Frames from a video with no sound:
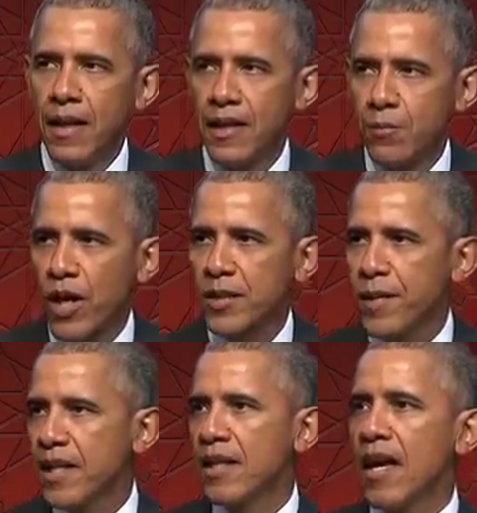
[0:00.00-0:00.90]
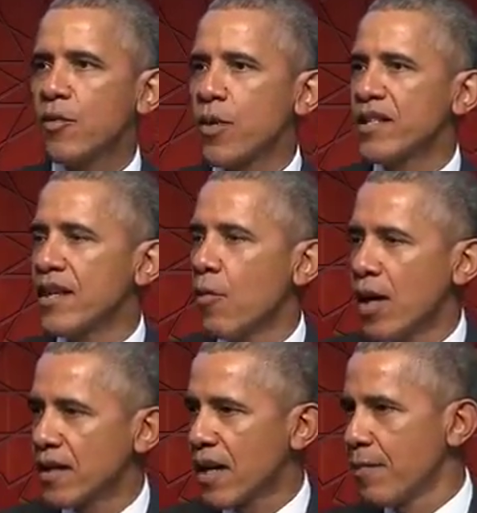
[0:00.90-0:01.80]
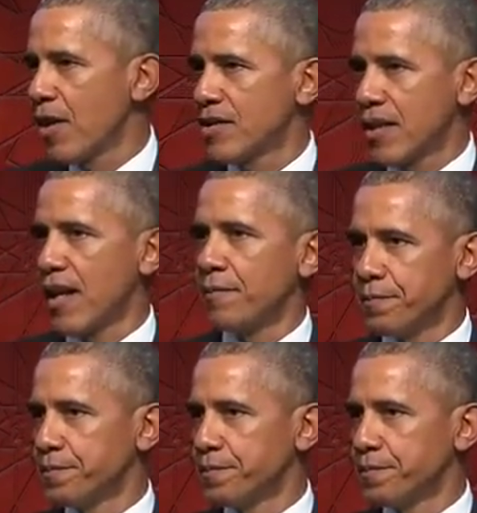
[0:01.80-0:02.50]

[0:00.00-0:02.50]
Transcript: Now, this brings me to the other reason I wanted to come here today.